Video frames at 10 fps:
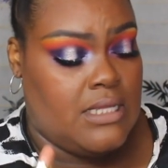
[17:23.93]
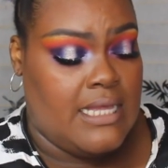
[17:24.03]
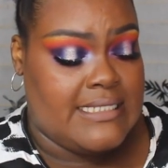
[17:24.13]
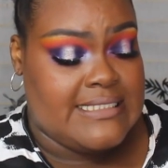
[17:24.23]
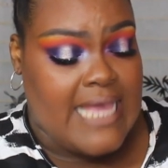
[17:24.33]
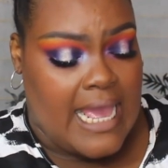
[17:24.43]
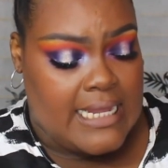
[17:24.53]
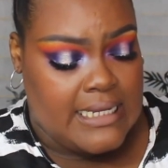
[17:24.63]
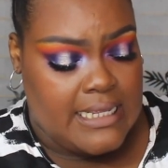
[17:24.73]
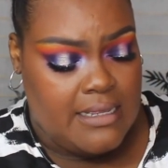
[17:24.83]

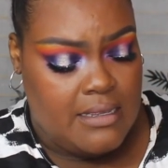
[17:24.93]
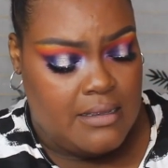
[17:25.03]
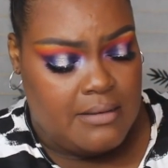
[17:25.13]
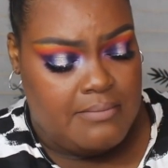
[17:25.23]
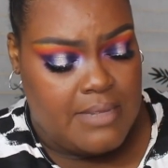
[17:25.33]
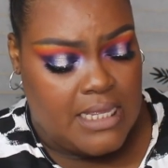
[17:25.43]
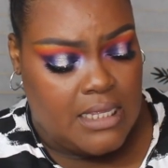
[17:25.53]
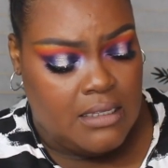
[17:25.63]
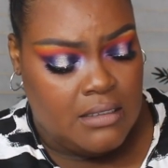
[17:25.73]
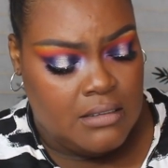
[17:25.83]
exactly
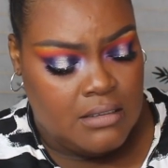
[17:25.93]
me